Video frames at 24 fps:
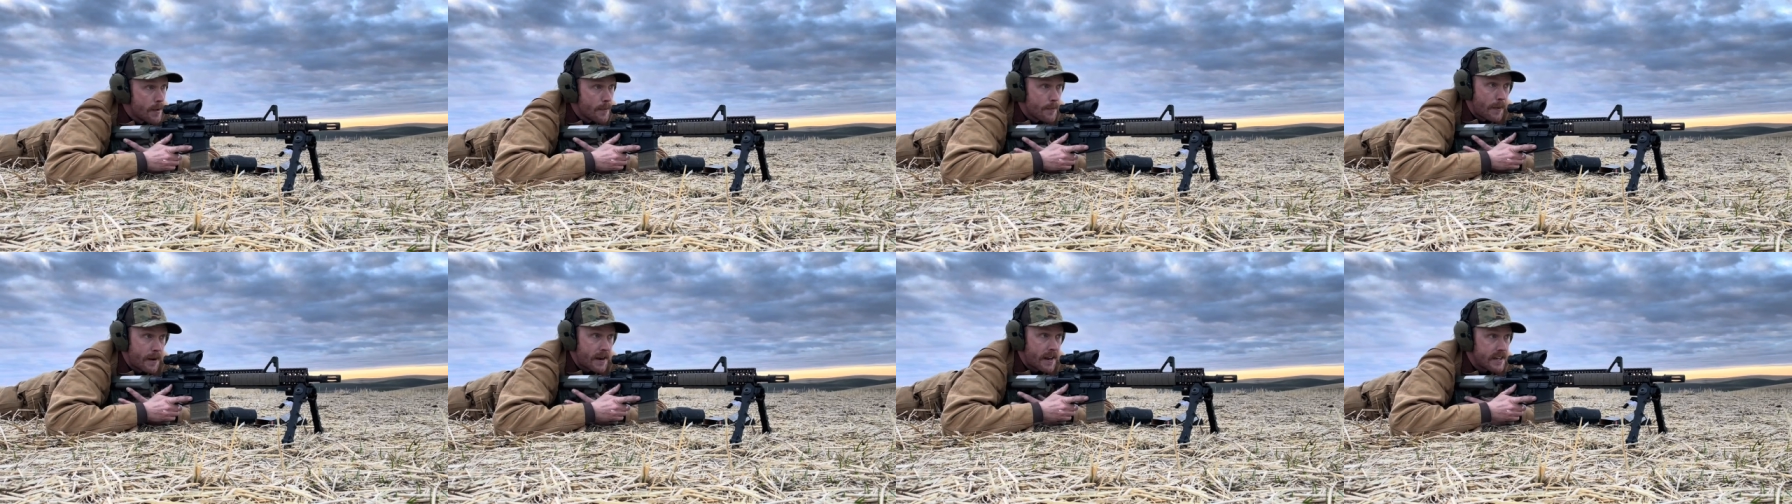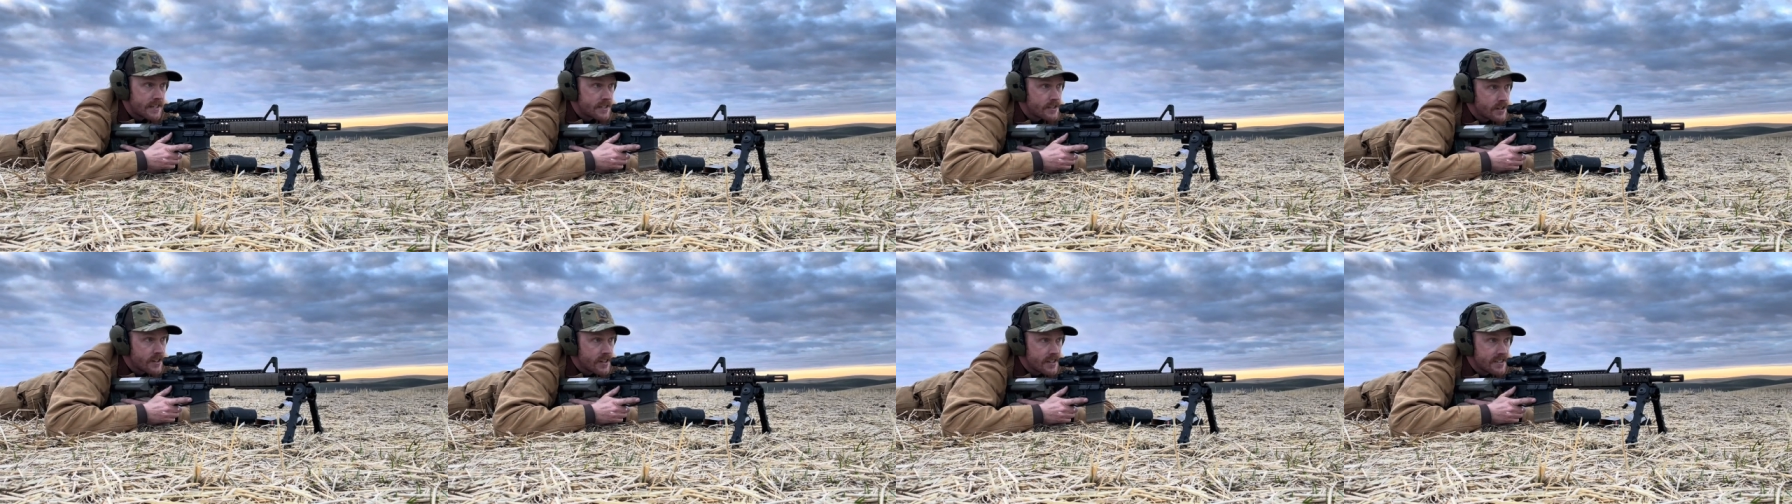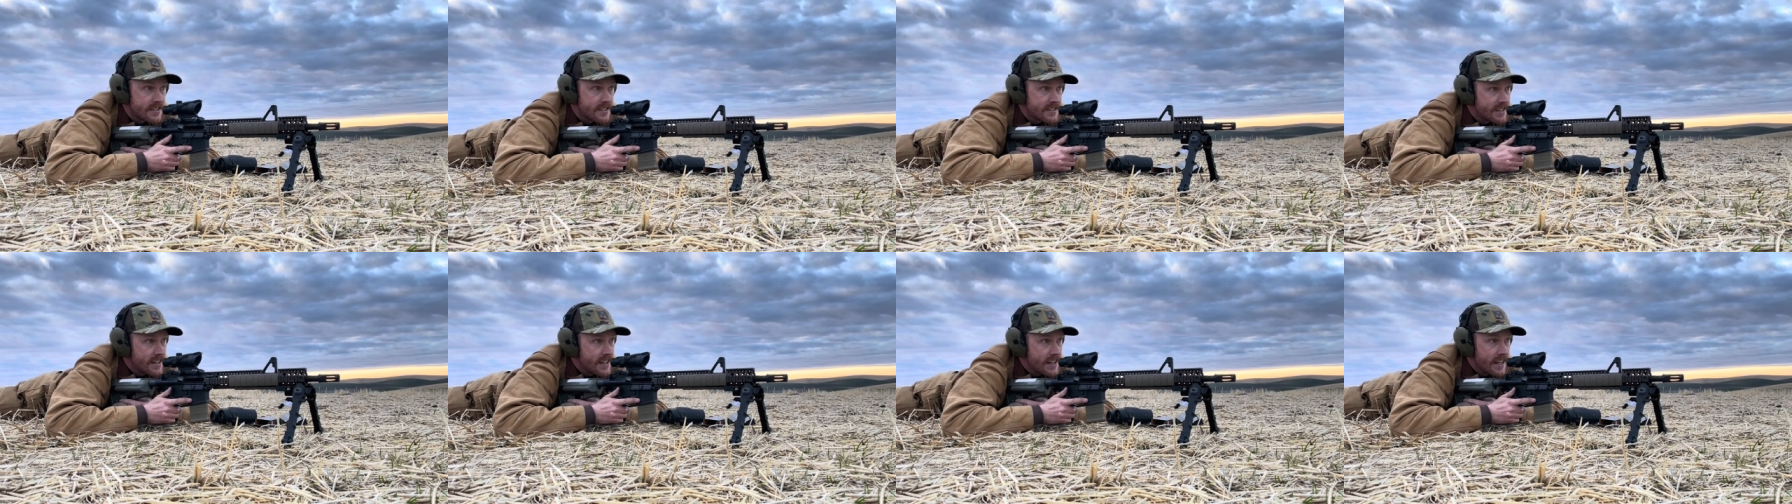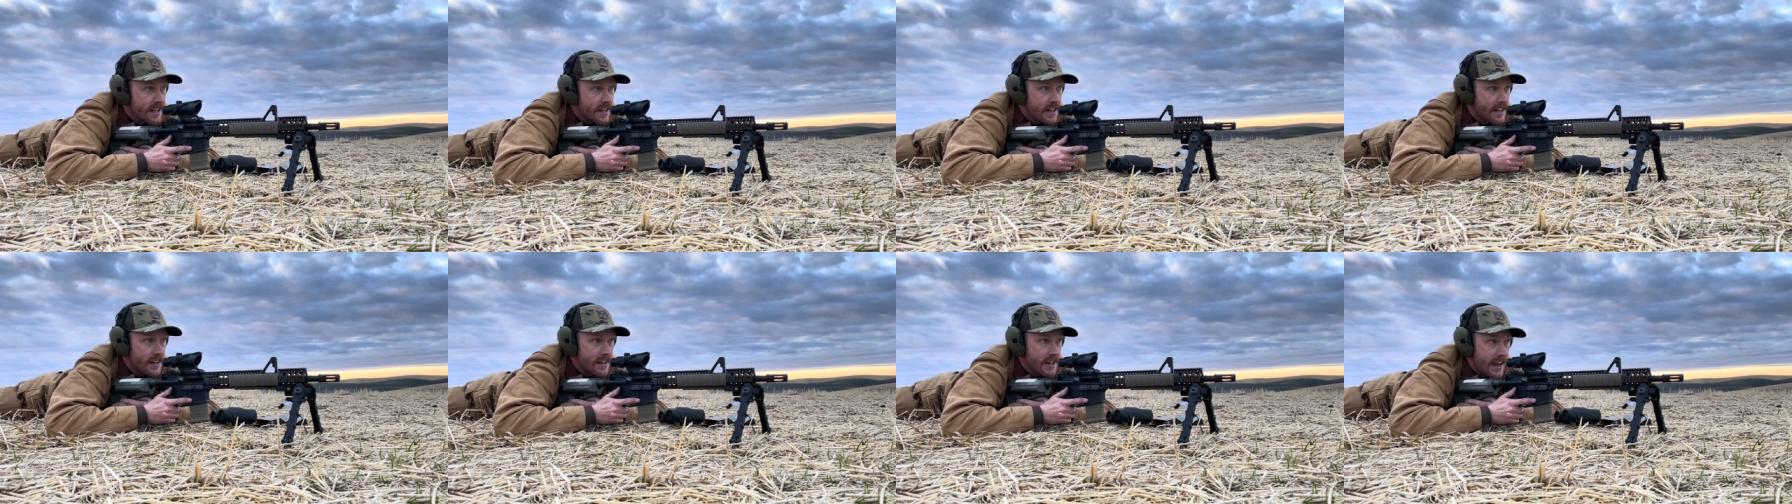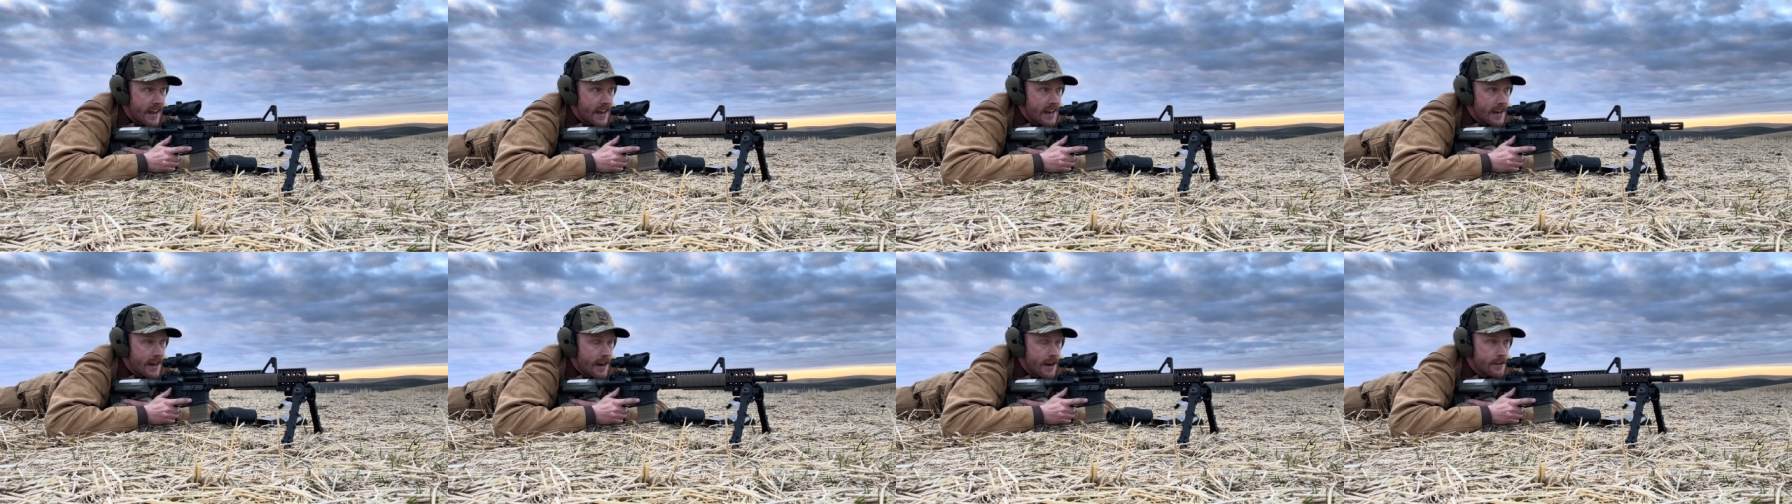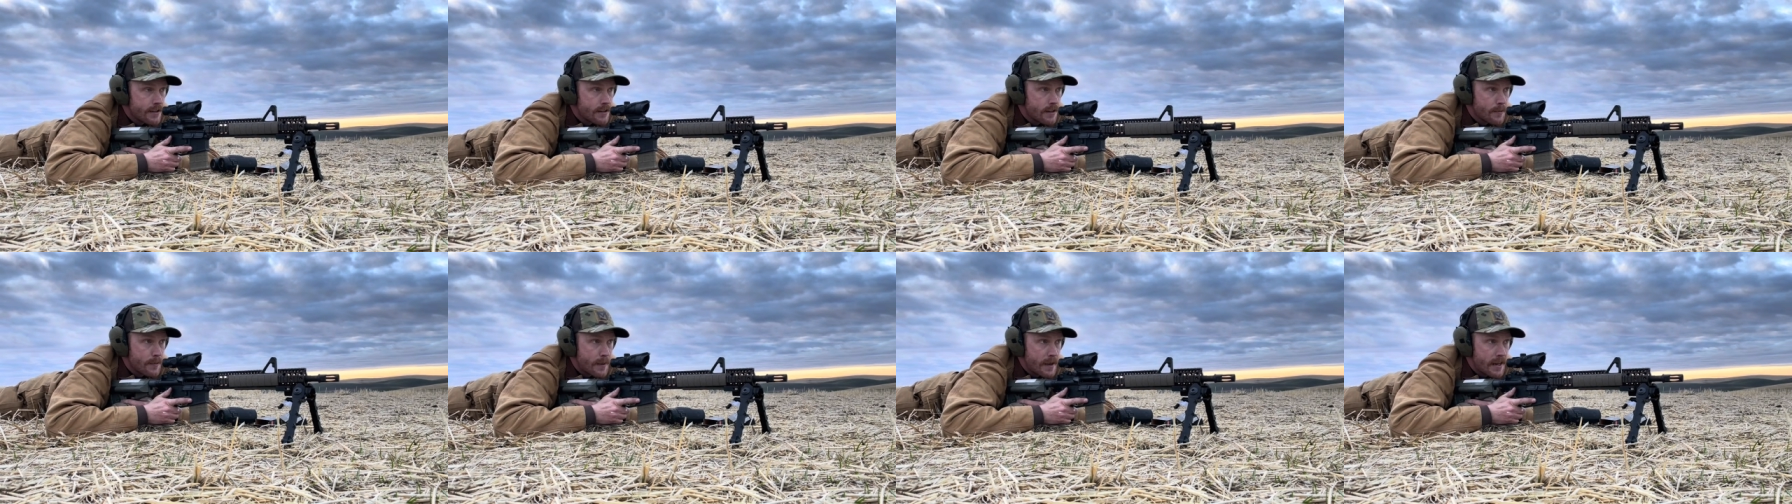But as you can see,
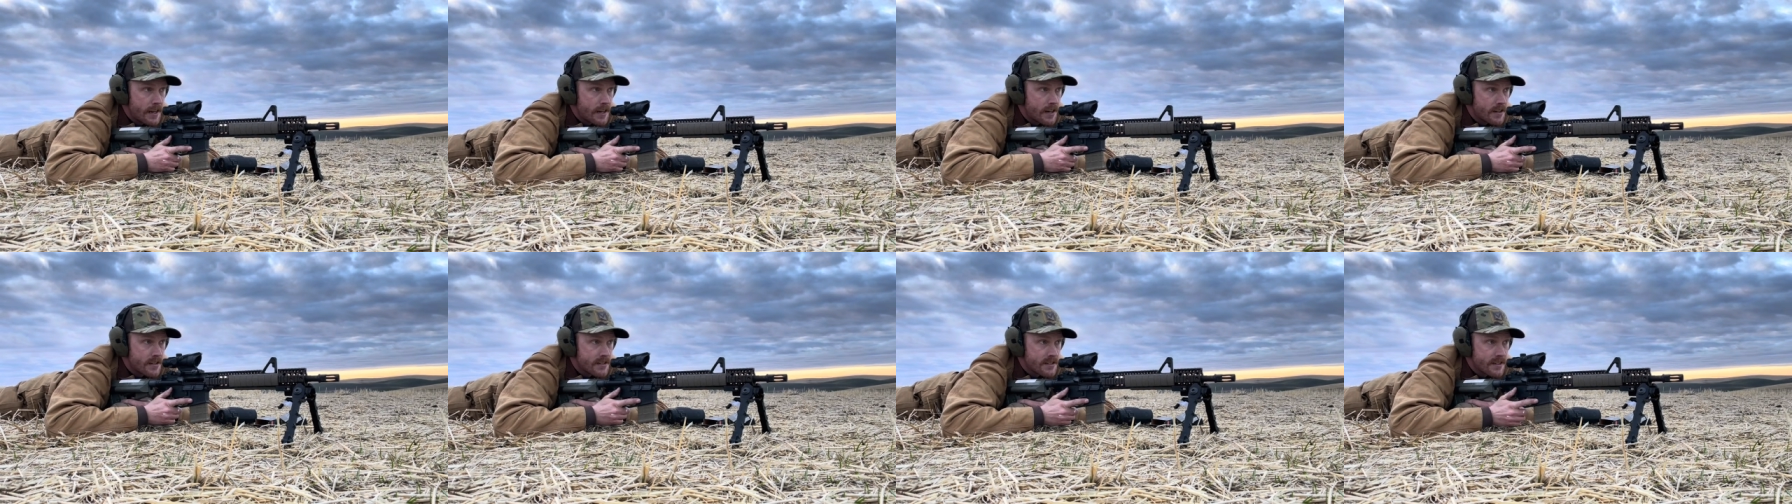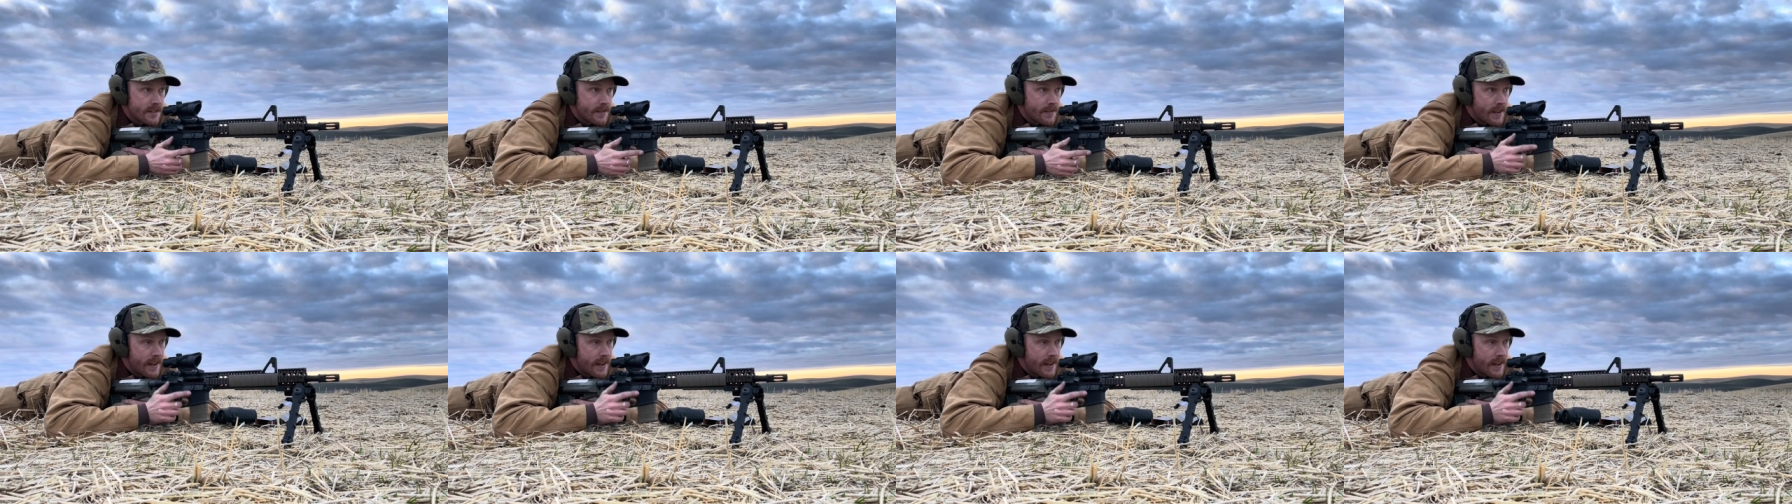800 meters,